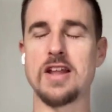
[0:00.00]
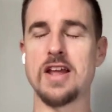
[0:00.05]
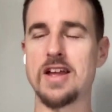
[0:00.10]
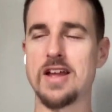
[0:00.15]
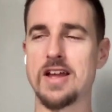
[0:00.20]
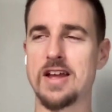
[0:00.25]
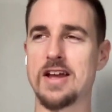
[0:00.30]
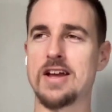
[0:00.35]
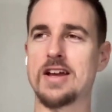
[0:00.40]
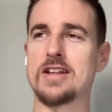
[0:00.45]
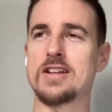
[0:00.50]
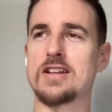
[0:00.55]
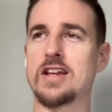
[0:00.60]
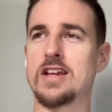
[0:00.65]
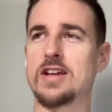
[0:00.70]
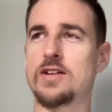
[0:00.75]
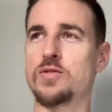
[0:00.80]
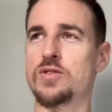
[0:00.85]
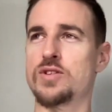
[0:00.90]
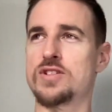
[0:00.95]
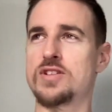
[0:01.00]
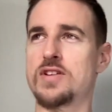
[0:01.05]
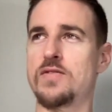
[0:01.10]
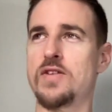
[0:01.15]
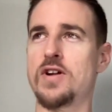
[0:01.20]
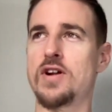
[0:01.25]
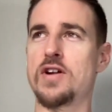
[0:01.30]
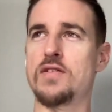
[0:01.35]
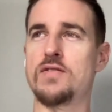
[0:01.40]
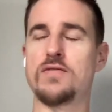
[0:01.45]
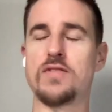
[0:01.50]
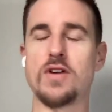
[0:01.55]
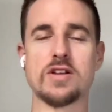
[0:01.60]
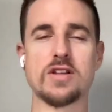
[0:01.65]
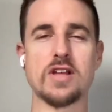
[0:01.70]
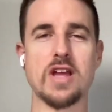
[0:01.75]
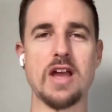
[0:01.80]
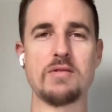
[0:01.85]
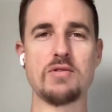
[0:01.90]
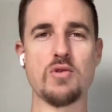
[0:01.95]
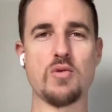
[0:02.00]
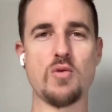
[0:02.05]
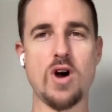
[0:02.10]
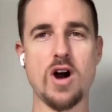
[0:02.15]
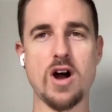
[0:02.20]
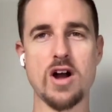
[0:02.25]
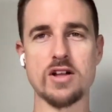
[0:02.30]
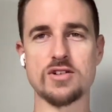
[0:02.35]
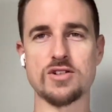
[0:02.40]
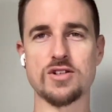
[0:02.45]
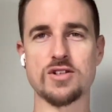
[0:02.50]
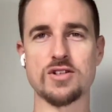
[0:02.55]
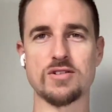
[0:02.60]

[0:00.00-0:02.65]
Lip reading: and it was a very fun game to watch.